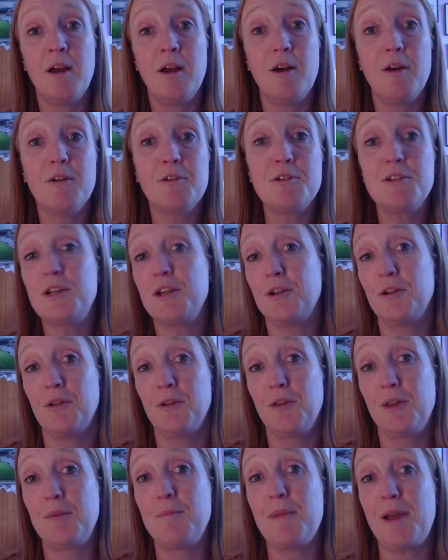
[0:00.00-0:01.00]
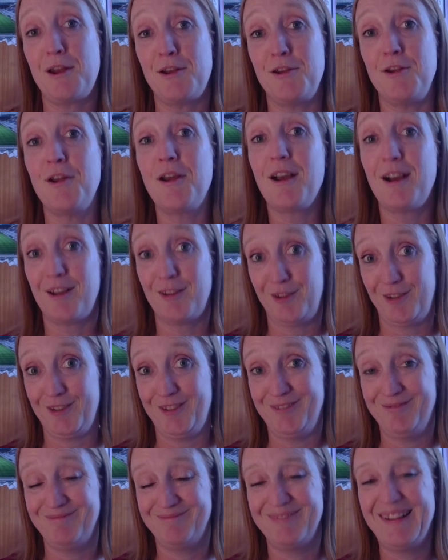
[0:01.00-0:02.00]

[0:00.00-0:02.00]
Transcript: until they met Newcastle.